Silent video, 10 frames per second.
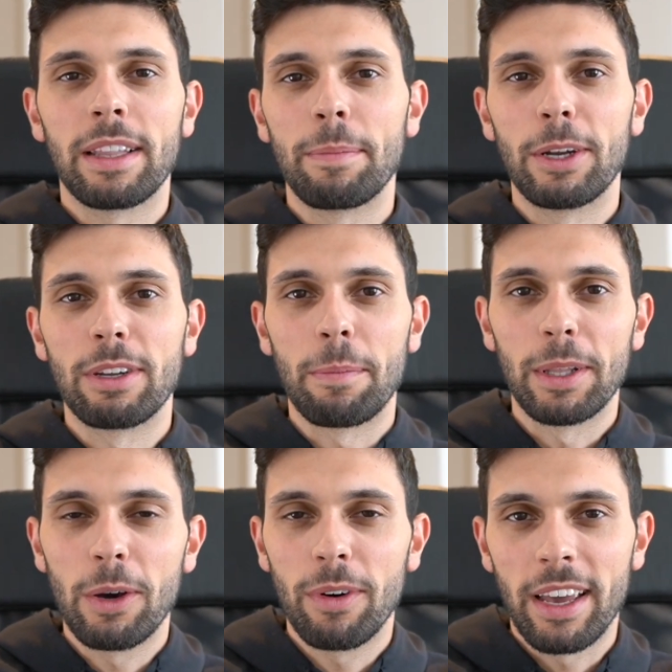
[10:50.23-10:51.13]
Let me know down
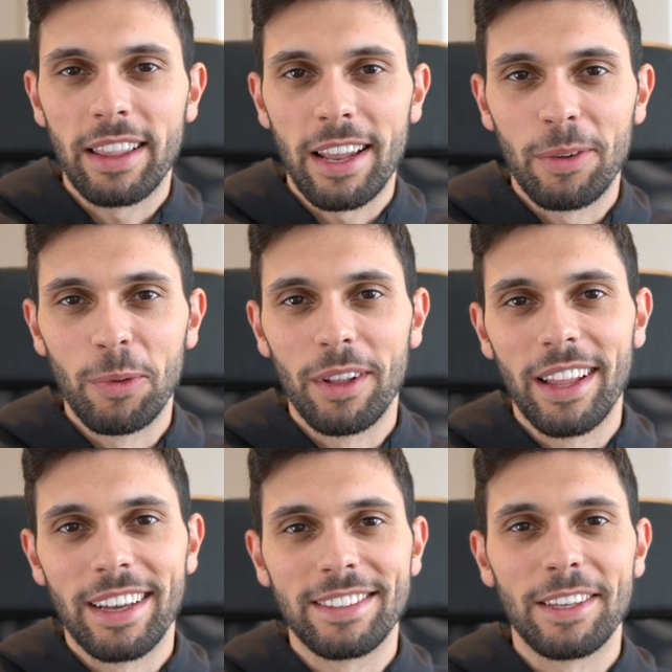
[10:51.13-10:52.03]
below, and then we'll
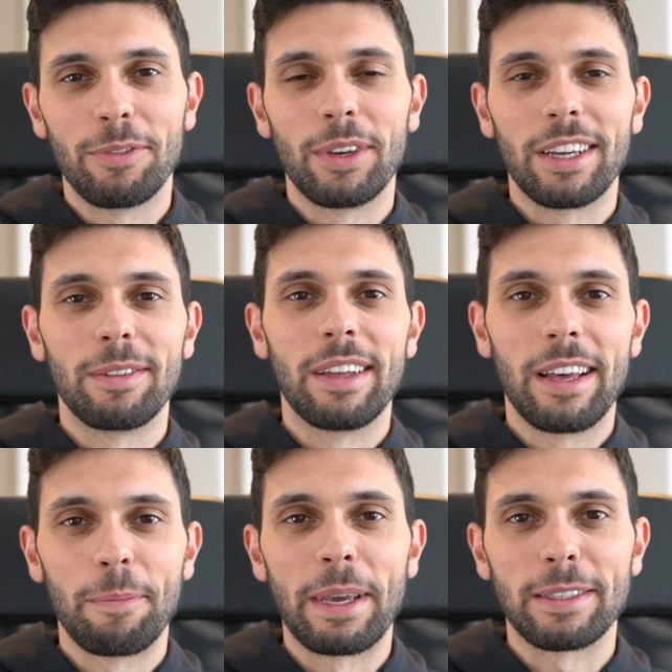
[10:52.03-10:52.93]
see if we can
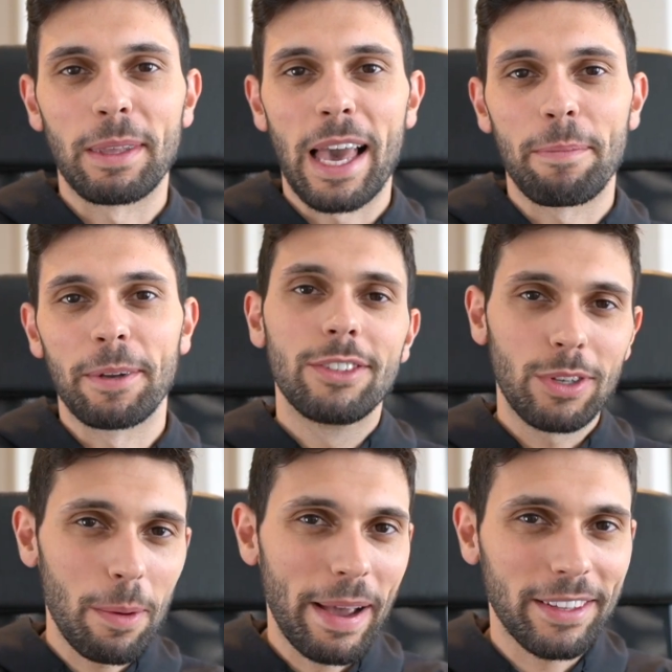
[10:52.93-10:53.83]
make something happen. So
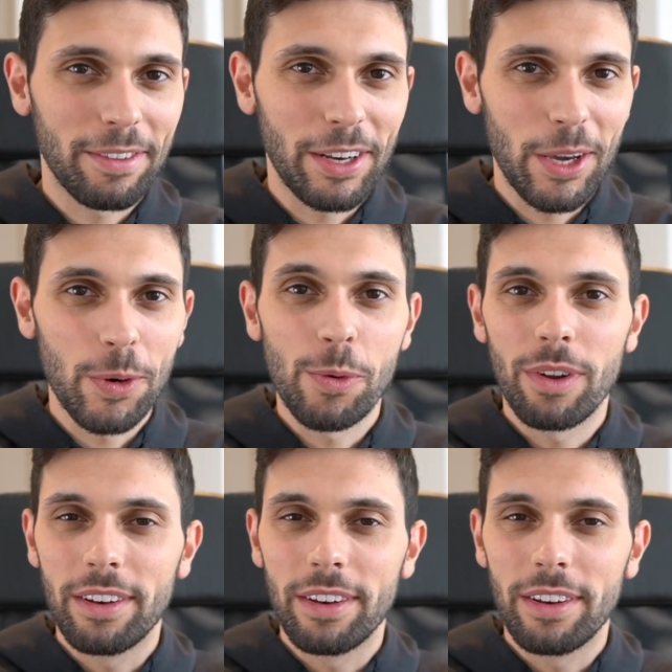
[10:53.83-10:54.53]
now back to the video.